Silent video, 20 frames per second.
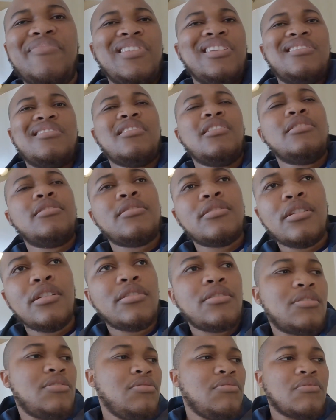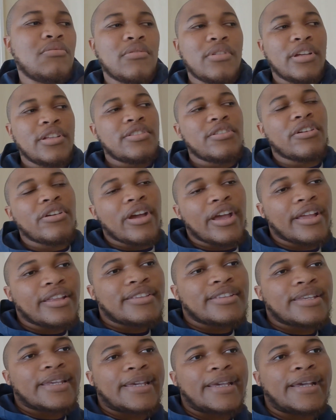It's cool. It's all right.
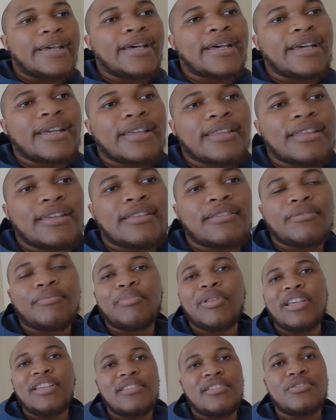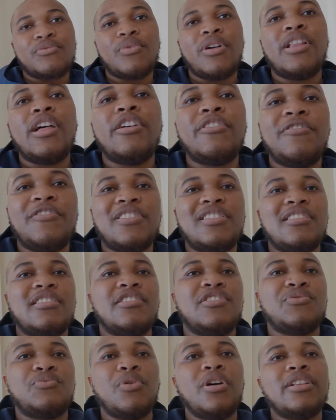I think the place is well outfitted.
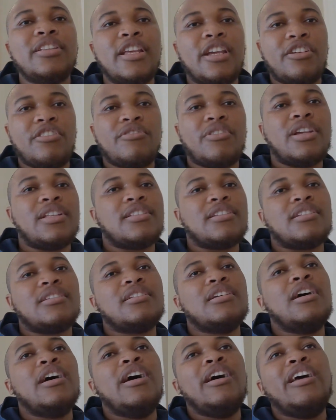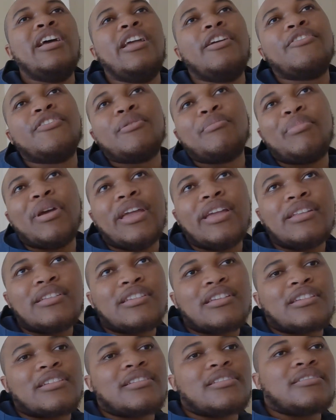It's well decorated. Even the
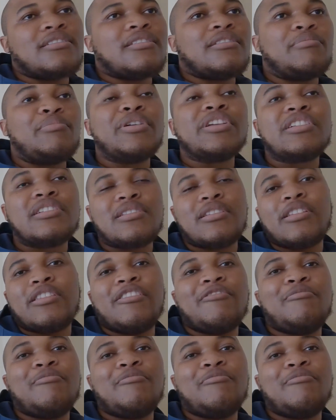paintings and the pictures that